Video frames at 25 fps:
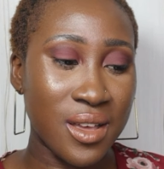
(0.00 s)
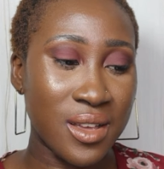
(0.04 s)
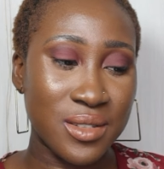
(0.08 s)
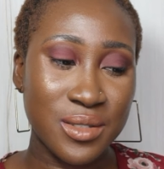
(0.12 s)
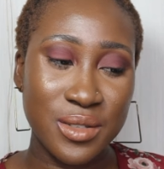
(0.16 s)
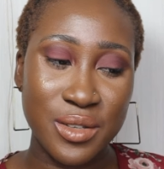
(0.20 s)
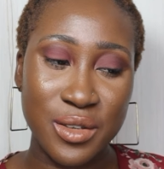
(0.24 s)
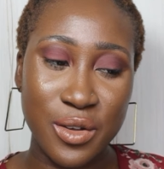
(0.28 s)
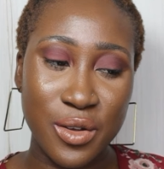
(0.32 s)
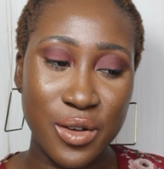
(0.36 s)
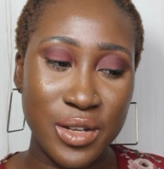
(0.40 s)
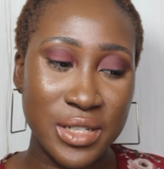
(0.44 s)

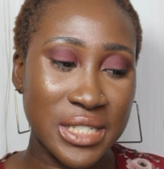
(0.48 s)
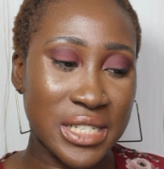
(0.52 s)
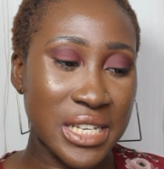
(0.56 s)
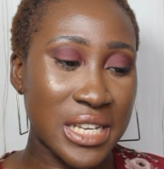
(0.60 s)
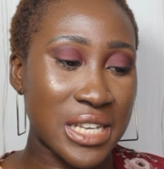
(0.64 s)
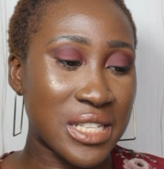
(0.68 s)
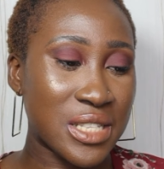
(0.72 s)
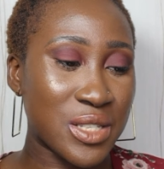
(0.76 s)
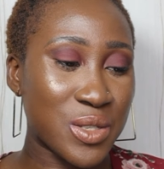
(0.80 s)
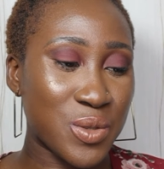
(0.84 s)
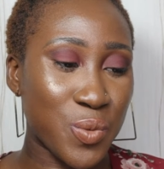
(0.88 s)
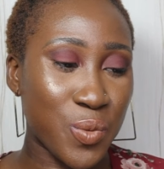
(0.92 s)
So it
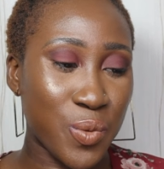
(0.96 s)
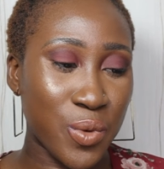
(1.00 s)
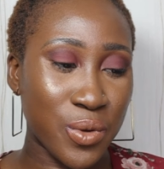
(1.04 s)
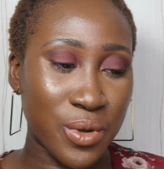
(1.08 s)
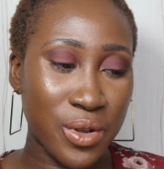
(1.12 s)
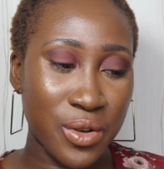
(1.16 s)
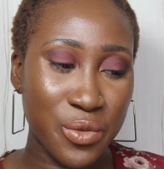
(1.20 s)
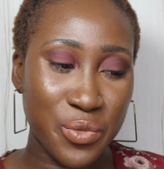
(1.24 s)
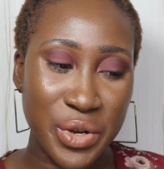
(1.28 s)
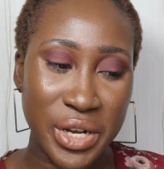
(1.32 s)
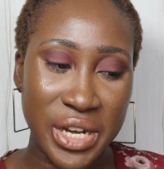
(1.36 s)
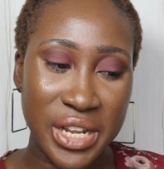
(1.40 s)
contains
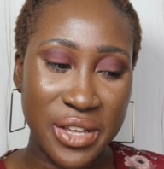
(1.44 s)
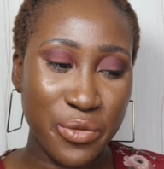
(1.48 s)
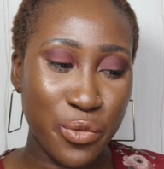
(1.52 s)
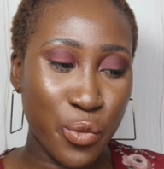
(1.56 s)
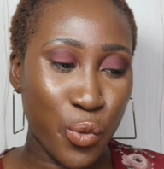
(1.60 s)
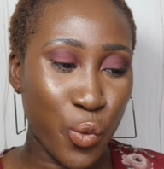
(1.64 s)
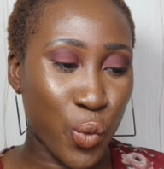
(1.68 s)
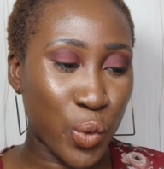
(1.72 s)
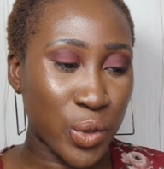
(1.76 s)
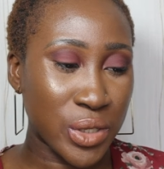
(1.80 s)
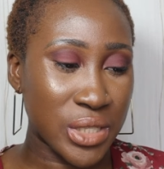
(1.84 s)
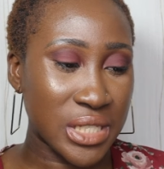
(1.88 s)
relief
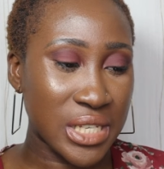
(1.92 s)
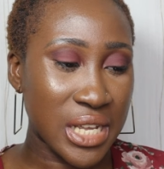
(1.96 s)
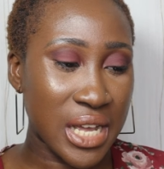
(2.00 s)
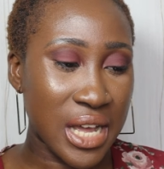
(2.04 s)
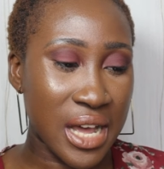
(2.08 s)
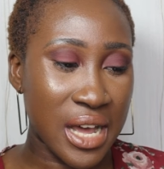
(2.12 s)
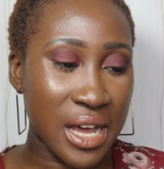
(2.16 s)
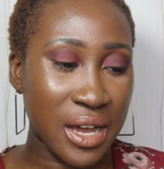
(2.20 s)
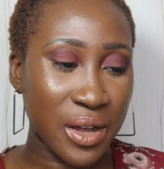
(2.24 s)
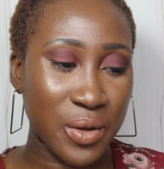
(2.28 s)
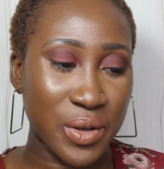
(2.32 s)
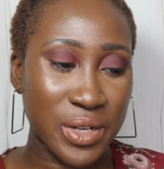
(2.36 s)

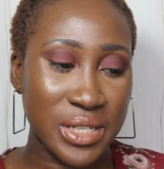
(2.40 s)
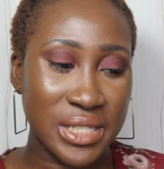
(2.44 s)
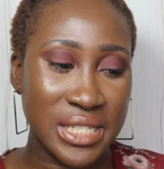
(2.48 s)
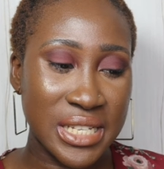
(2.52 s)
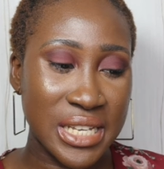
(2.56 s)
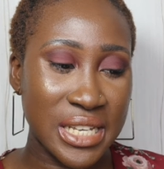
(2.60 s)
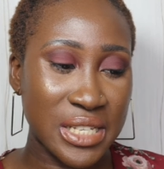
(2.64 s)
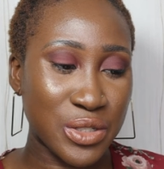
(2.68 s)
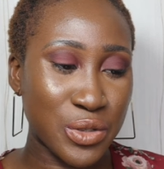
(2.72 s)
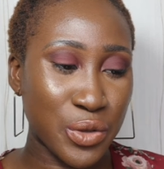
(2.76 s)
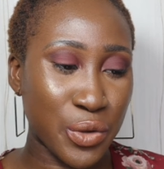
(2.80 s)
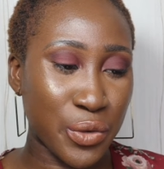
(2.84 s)
water,
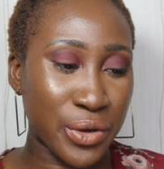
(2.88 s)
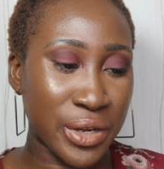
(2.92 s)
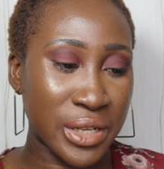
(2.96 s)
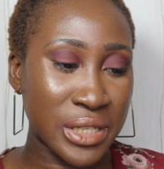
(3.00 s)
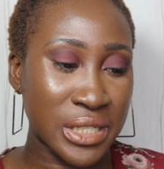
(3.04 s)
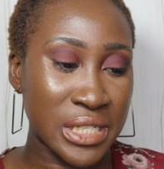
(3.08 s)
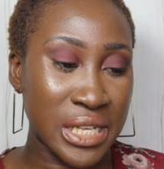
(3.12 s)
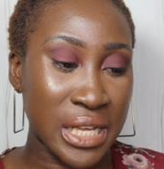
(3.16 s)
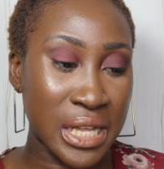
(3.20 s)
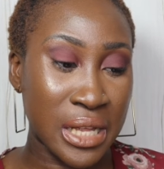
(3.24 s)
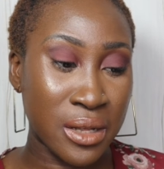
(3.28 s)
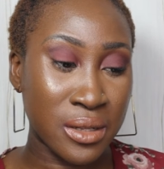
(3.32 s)
contains
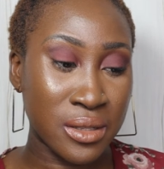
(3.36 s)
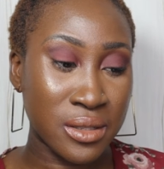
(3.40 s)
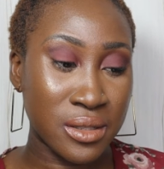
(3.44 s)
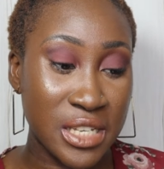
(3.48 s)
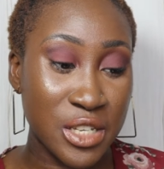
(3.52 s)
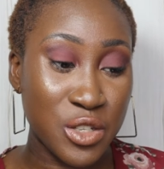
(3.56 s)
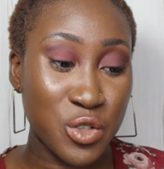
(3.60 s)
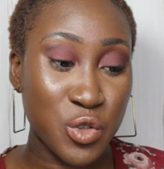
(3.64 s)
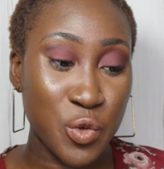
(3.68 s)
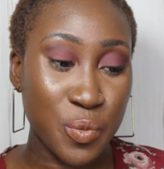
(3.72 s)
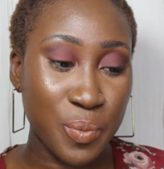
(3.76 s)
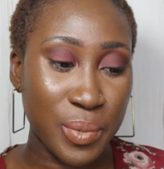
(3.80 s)
oriental
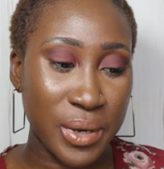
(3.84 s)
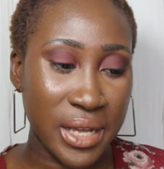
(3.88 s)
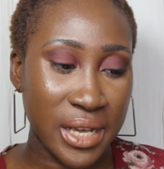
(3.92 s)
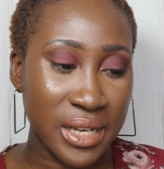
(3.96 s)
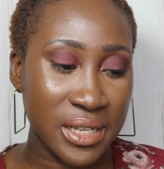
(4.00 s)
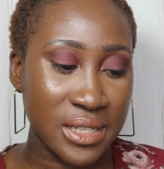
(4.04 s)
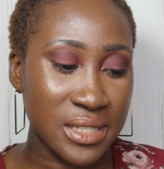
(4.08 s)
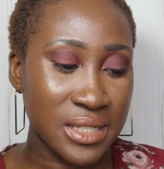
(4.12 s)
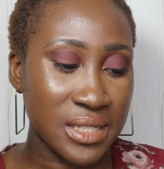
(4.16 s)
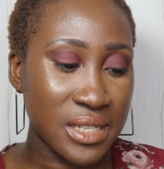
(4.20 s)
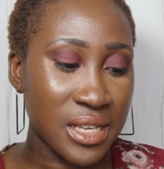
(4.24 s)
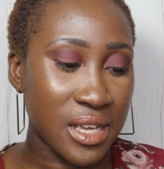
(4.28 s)
tea
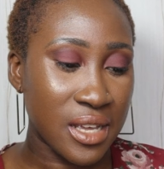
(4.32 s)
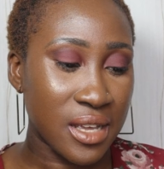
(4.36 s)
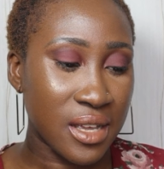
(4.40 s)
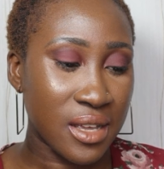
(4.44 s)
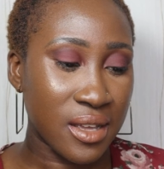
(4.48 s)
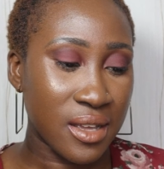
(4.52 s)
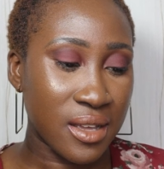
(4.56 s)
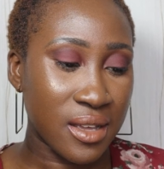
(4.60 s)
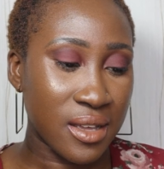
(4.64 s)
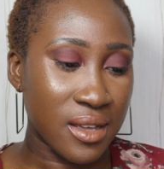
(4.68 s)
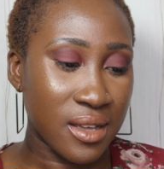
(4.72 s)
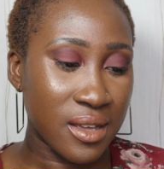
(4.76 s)
nuplex,
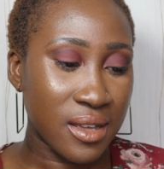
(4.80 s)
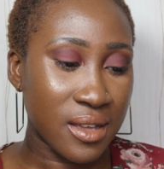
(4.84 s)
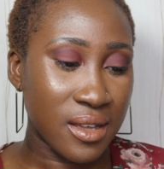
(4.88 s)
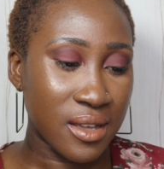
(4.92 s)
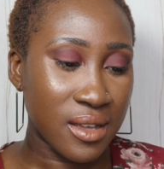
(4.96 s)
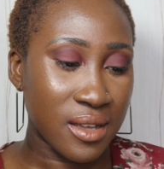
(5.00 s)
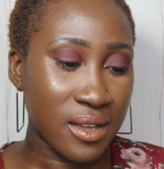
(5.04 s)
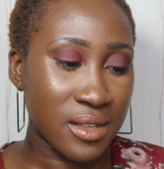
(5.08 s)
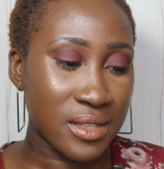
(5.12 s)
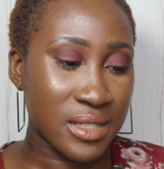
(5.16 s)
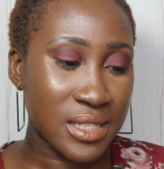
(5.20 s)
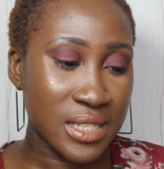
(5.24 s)

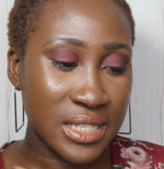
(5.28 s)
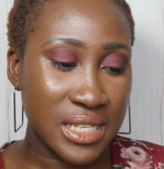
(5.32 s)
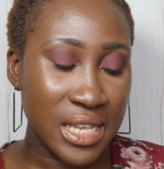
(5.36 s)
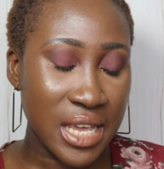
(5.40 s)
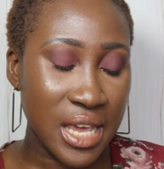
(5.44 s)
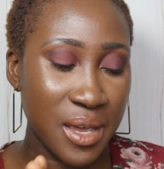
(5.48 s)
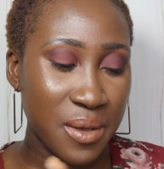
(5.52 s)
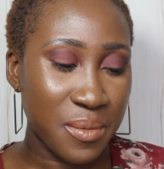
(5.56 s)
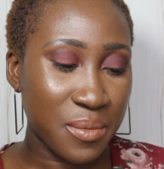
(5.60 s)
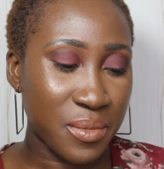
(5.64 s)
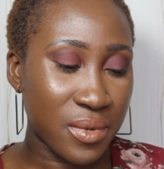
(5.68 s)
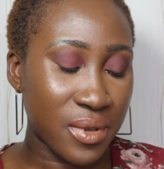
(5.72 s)
the
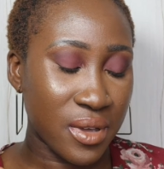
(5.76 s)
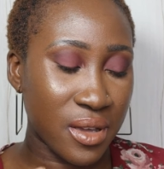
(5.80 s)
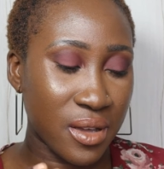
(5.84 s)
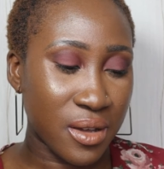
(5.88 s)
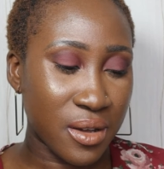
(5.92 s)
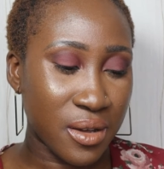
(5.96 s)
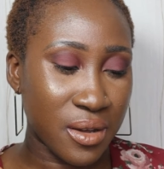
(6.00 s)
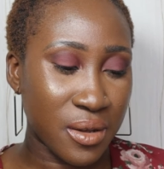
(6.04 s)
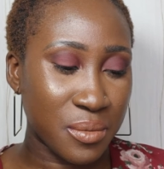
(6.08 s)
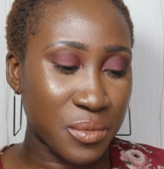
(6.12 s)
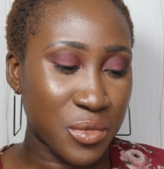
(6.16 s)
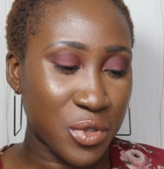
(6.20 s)
same,
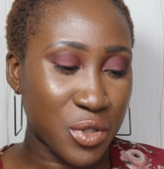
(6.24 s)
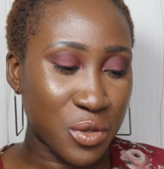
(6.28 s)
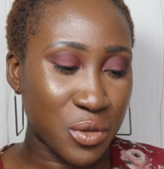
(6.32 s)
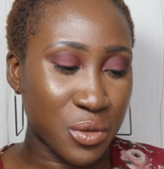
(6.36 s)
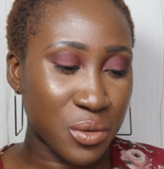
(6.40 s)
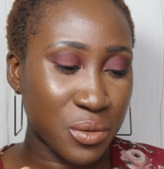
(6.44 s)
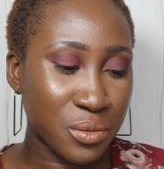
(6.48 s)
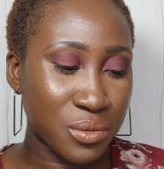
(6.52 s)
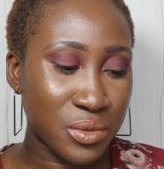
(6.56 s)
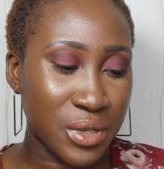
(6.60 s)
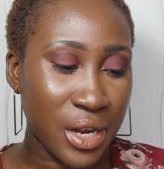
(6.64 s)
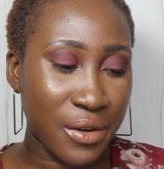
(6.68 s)
you
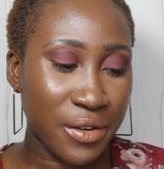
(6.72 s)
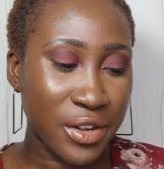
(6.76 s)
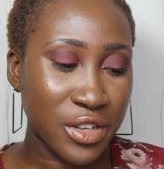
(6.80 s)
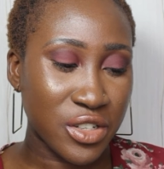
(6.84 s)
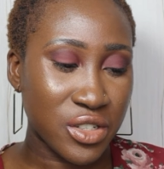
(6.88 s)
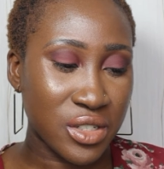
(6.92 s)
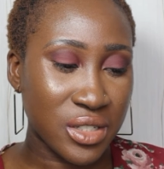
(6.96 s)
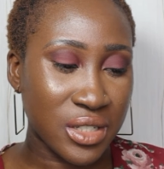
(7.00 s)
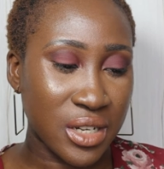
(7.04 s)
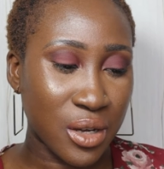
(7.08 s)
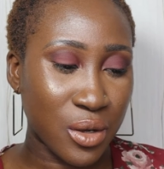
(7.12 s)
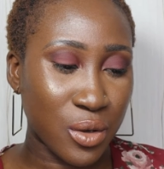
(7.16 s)
know,
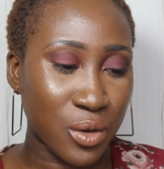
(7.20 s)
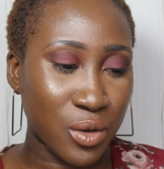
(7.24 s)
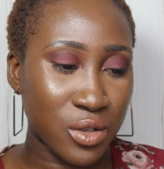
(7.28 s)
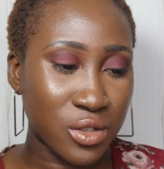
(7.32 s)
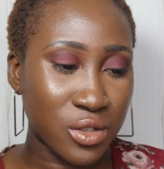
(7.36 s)
direction and